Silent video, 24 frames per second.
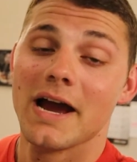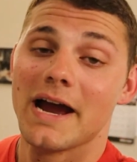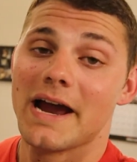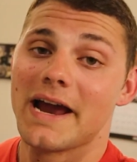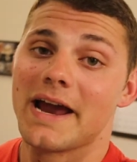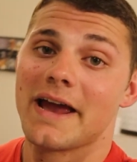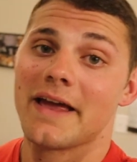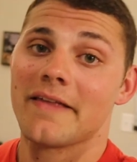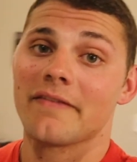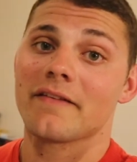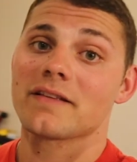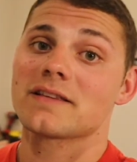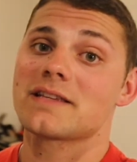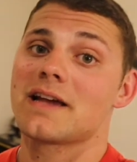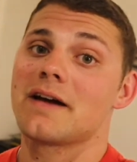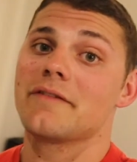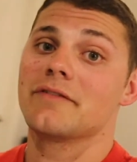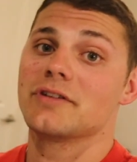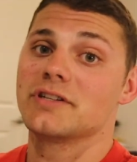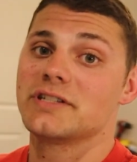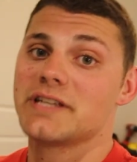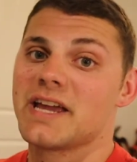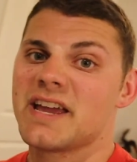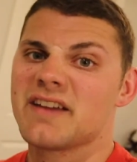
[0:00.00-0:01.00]
and let's
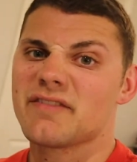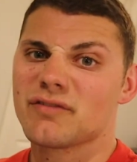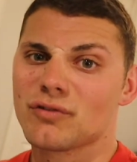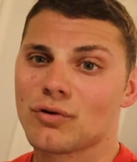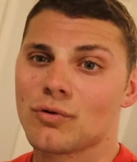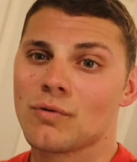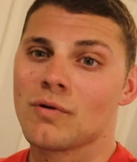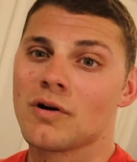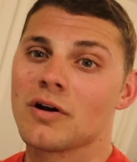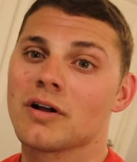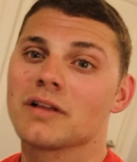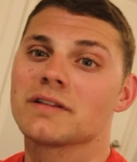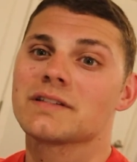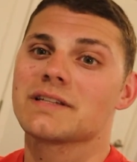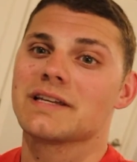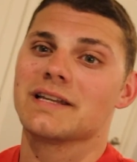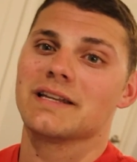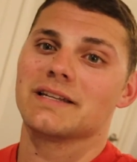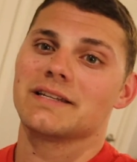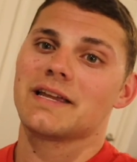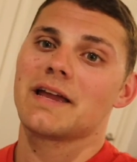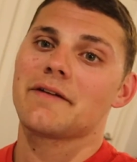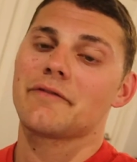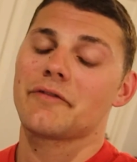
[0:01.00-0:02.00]
have a day for quads
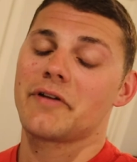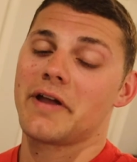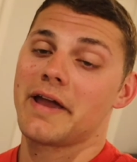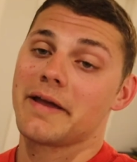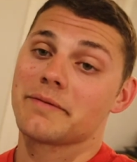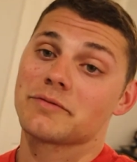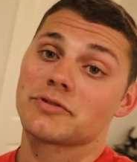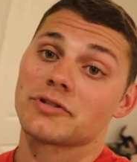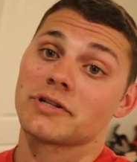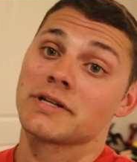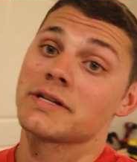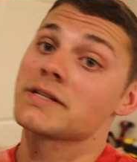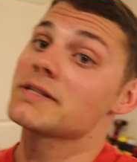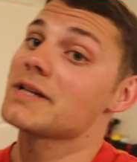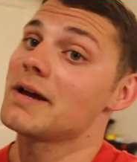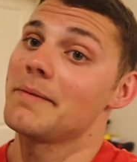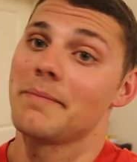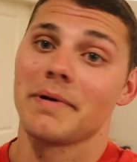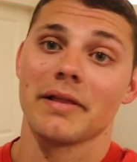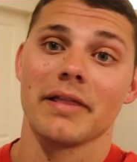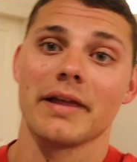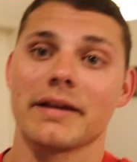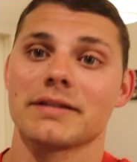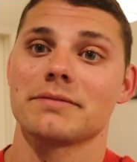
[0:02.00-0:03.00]
and a day for hamstrings,
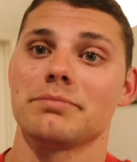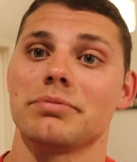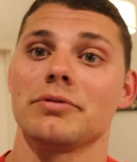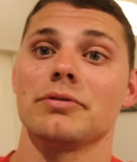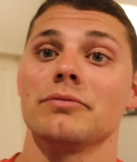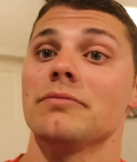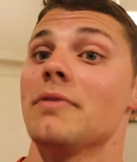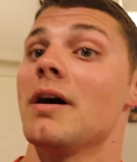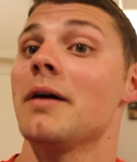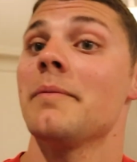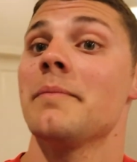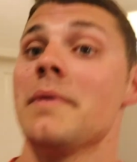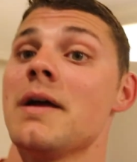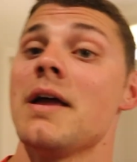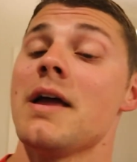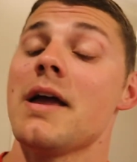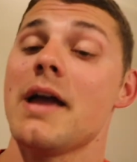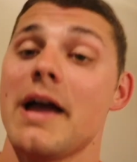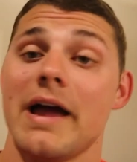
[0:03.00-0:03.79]
and my legs blew up,